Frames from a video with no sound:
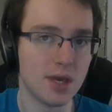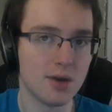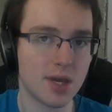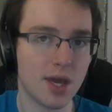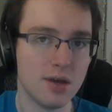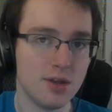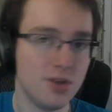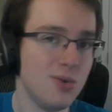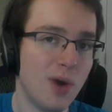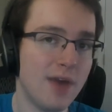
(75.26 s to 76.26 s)
okay?
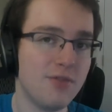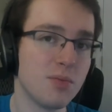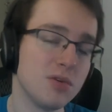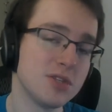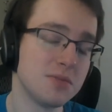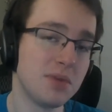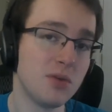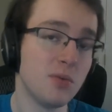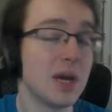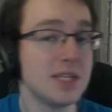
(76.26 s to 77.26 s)
You will have your personal opinion.
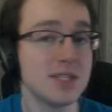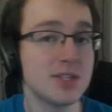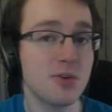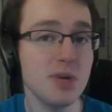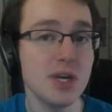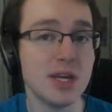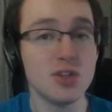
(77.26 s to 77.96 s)
We might disagree.